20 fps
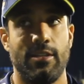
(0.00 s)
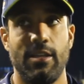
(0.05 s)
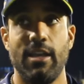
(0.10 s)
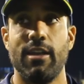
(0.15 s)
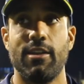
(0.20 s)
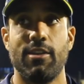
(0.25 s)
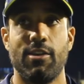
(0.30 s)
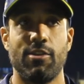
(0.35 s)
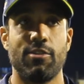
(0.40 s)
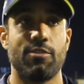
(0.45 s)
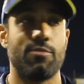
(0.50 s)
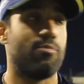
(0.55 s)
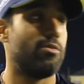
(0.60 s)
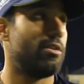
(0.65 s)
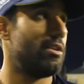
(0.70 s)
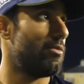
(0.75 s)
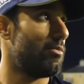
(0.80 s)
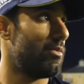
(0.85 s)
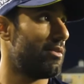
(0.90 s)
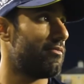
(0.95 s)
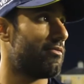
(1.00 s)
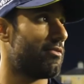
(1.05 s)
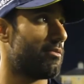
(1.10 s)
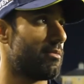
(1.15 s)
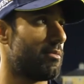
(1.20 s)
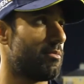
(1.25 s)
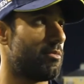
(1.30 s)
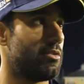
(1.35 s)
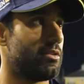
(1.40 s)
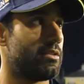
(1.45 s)
Yeah, no, it was a brilliant win
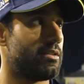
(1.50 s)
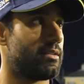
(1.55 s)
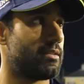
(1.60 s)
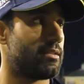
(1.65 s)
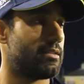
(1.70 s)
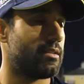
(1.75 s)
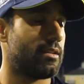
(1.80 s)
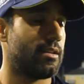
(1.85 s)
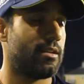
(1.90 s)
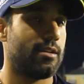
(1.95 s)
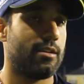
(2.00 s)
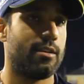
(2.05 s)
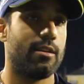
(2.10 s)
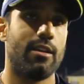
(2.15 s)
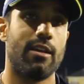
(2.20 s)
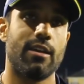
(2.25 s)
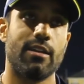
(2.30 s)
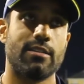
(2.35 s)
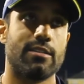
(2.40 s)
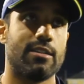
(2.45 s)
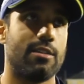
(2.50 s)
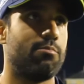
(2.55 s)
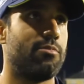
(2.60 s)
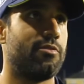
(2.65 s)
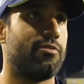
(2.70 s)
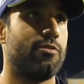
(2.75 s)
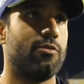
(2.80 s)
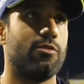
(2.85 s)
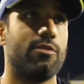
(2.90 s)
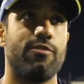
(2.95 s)
from the boys. Like I said
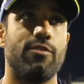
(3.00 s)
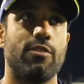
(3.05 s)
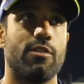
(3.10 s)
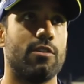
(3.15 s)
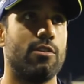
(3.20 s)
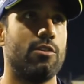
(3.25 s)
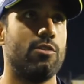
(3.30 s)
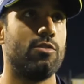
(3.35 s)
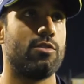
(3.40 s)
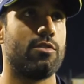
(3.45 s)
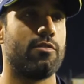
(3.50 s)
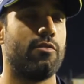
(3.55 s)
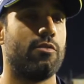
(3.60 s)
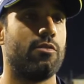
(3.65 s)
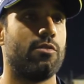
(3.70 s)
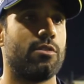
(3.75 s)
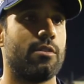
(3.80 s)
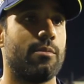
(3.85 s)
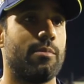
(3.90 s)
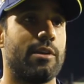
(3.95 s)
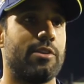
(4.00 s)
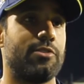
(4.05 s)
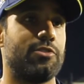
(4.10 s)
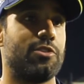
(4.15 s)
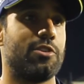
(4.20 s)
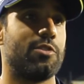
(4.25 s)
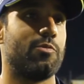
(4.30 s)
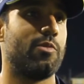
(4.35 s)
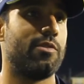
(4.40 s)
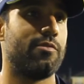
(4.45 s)
before, if you can lose 4 on the bounce,
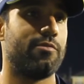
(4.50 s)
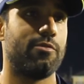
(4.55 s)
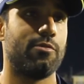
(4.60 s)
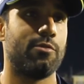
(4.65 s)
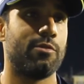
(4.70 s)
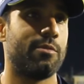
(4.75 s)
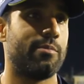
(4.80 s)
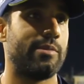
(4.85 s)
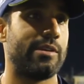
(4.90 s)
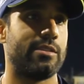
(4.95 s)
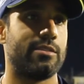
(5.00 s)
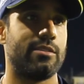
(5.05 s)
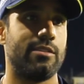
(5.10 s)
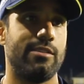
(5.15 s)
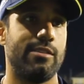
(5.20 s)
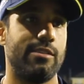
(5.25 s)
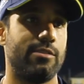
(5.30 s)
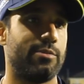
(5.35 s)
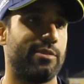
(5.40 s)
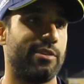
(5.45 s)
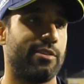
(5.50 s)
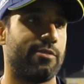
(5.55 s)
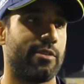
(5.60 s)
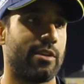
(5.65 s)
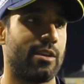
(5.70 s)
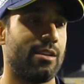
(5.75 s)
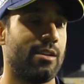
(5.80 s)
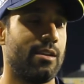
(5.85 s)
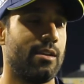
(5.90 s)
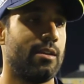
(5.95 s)
you can win 4 on the bounce in T20
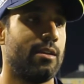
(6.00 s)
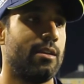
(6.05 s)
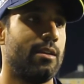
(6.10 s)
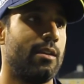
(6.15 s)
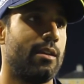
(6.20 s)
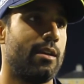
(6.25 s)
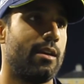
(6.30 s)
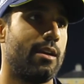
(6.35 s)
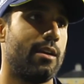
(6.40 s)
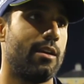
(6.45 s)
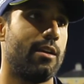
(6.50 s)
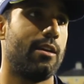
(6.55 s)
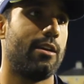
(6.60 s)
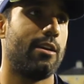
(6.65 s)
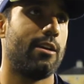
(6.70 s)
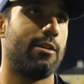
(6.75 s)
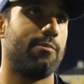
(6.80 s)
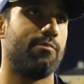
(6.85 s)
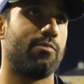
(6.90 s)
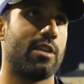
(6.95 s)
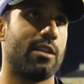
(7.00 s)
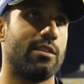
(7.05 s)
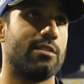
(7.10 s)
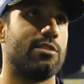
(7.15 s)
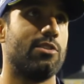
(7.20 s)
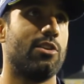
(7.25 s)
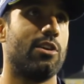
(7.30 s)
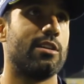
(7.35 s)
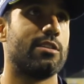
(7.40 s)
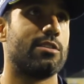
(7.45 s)
cricket.
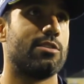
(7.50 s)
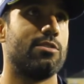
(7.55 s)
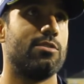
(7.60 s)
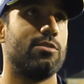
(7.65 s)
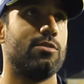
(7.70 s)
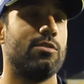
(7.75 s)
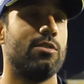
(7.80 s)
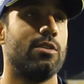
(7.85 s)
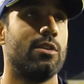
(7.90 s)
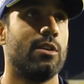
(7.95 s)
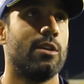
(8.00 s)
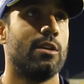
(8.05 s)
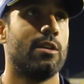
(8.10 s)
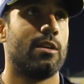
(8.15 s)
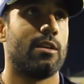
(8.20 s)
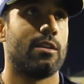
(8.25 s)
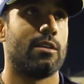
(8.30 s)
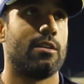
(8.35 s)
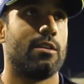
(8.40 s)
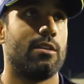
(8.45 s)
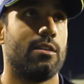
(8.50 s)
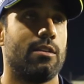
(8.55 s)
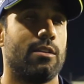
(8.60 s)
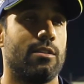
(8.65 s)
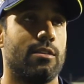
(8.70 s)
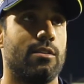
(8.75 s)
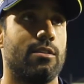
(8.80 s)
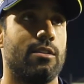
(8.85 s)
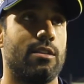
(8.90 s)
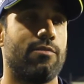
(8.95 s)
It's nice to...
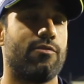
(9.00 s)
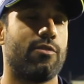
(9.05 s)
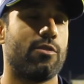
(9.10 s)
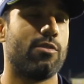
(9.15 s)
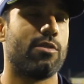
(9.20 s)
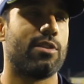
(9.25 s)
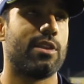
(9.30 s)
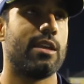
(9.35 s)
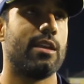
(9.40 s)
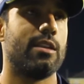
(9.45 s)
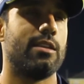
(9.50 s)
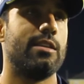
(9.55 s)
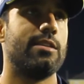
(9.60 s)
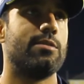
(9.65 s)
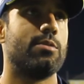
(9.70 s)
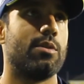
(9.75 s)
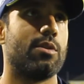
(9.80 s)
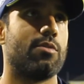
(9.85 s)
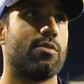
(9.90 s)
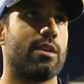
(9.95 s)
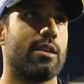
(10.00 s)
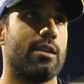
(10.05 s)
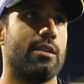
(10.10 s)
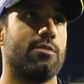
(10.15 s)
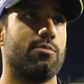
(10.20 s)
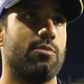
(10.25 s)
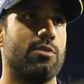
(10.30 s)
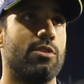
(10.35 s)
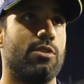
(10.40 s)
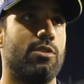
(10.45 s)
The difficult thing in T20 cricket
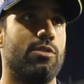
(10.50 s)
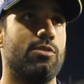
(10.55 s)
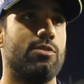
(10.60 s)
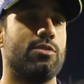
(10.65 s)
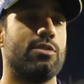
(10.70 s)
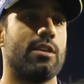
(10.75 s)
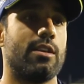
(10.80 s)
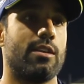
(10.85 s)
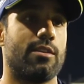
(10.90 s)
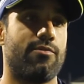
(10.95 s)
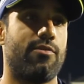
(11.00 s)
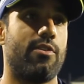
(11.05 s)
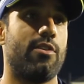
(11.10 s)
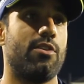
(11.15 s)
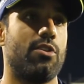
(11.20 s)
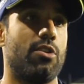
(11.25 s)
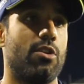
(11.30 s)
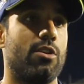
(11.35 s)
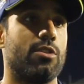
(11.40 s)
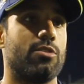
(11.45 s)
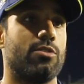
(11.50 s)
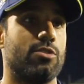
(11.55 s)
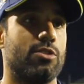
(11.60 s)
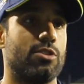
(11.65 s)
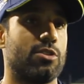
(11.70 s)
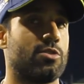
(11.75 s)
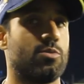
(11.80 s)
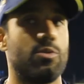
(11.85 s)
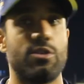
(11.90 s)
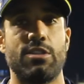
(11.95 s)
is when you're losing, it's very hard to
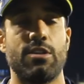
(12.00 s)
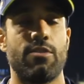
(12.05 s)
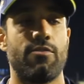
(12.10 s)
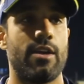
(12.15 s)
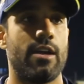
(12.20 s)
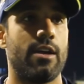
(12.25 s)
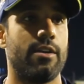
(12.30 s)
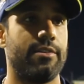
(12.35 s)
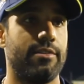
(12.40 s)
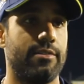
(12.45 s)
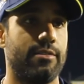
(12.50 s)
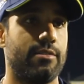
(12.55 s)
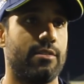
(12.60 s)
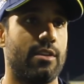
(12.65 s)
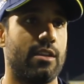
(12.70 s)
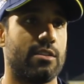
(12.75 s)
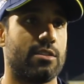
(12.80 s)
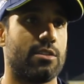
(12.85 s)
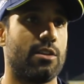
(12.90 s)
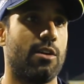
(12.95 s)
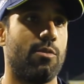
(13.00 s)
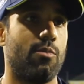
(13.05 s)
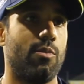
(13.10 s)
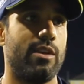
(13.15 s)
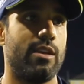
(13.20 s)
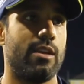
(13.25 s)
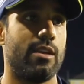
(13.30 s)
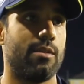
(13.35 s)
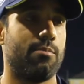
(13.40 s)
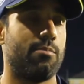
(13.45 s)
just switch it around and start
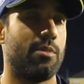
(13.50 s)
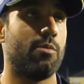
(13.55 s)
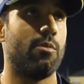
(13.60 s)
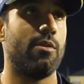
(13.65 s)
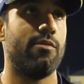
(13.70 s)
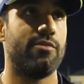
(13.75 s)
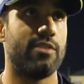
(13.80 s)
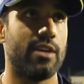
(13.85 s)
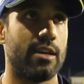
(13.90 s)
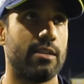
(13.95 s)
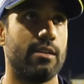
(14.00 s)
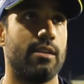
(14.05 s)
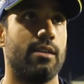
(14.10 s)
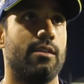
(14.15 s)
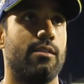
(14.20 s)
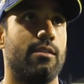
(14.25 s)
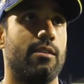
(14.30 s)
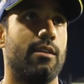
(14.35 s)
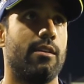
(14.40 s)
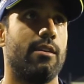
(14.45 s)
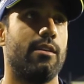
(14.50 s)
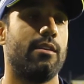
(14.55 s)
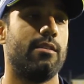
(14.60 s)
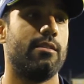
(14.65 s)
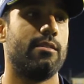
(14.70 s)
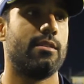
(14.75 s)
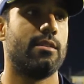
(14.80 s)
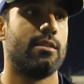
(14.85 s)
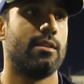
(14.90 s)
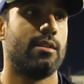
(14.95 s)
winning, but we've done it. And